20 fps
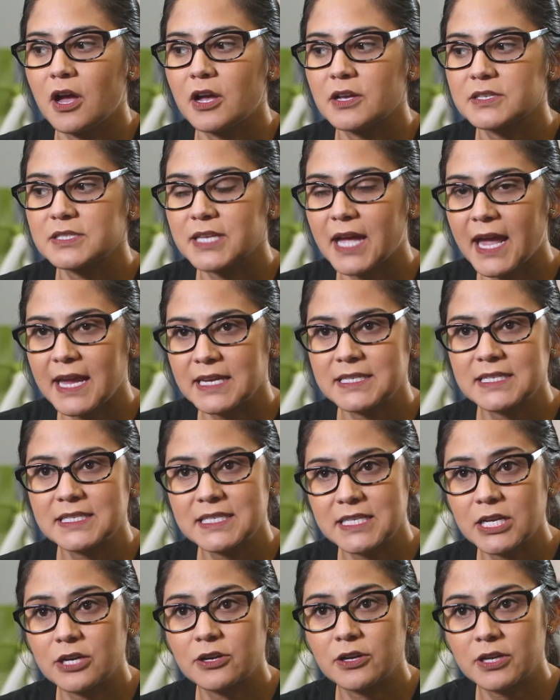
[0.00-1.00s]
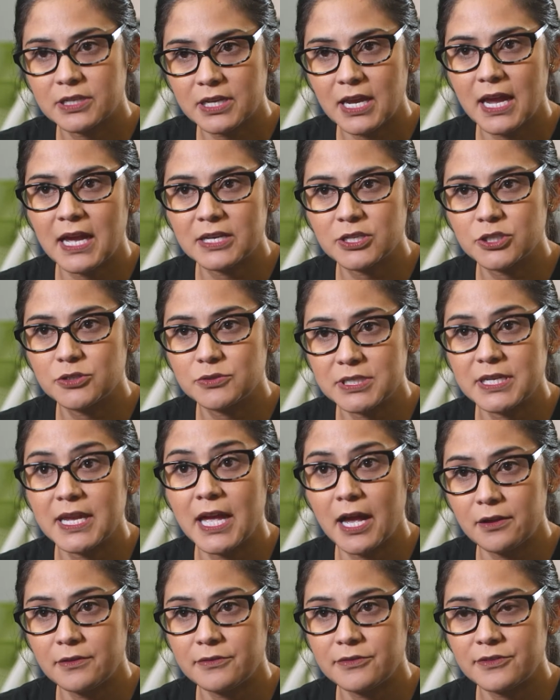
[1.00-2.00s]
scientists here at UT
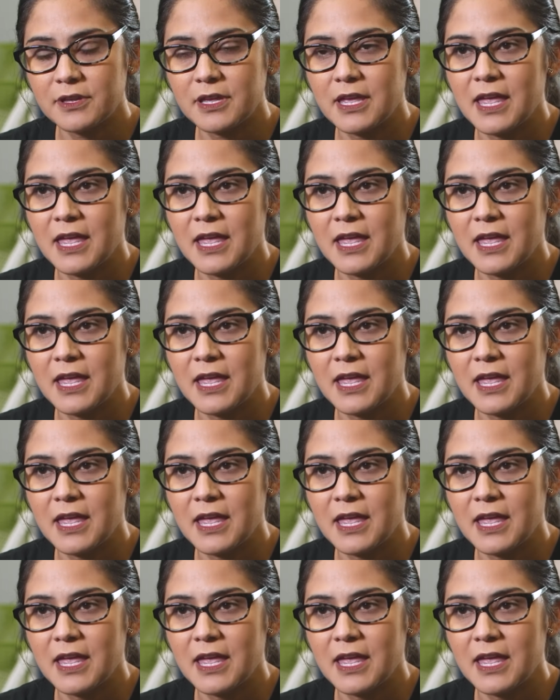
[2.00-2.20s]
Health,